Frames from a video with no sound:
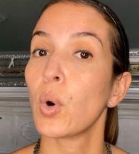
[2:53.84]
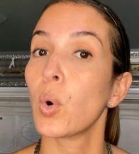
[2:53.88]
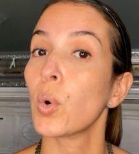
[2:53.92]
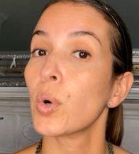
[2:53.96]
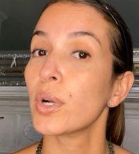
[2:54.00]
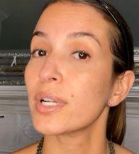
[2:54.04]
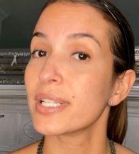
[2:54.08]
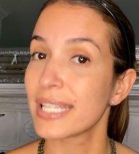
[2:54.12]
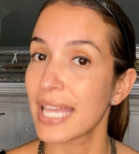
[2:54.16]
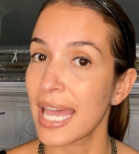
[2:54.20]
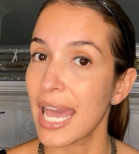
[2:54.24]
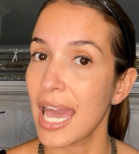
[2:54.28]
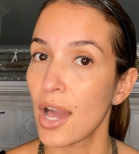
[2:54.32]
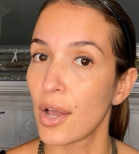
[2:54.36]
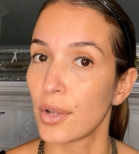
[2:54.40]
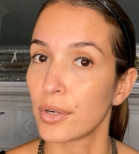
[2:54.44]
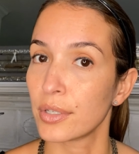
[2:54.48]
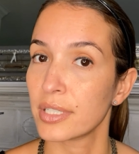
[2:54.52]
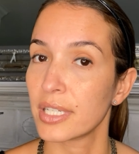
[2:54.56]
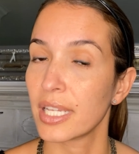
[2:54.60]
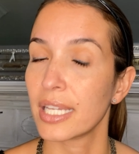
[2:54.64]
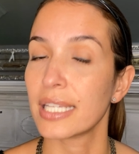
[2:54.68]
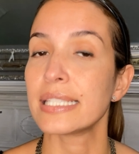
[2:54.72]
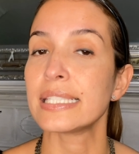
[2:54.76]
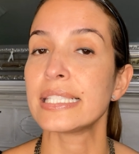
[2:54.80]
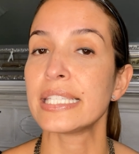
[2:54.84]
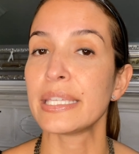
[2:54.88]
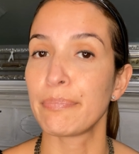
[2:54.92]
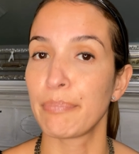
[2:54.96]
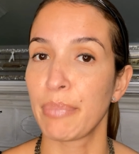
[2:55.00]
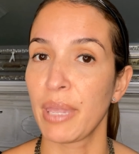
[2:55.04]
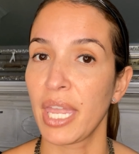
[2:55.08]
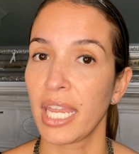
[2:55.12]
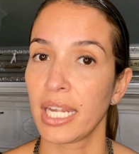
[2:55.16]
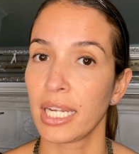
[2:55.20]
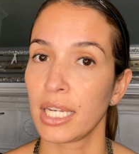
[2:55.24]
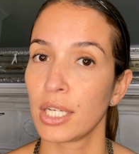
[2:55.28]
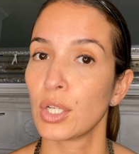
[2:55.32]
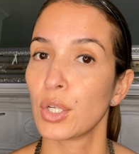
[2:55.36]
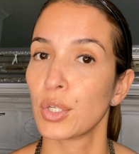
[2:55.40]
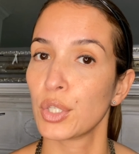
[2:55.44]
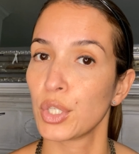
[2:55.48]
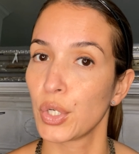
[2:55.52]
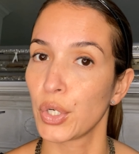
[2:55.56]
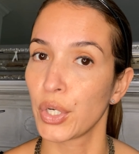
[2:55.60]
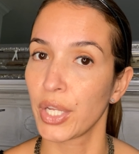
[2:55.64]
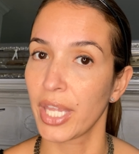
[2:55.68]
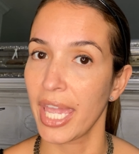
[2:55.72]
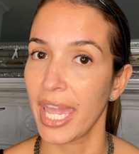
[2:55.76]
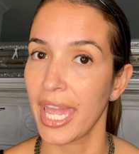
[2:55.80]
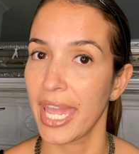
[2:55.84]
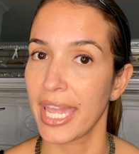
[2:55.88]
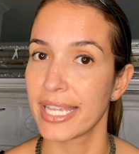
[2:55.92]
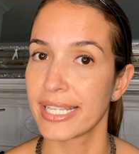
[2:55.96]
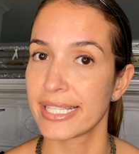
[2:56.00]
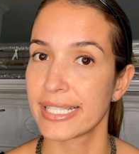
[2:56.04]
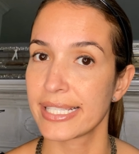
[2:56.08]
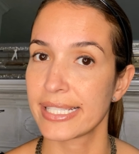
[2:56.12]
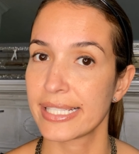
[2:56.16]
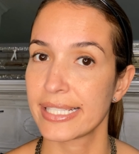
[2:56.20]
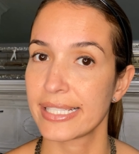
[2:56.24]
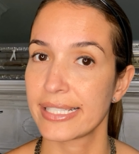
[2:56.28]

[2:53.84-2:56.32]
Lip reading: or down depending on your case.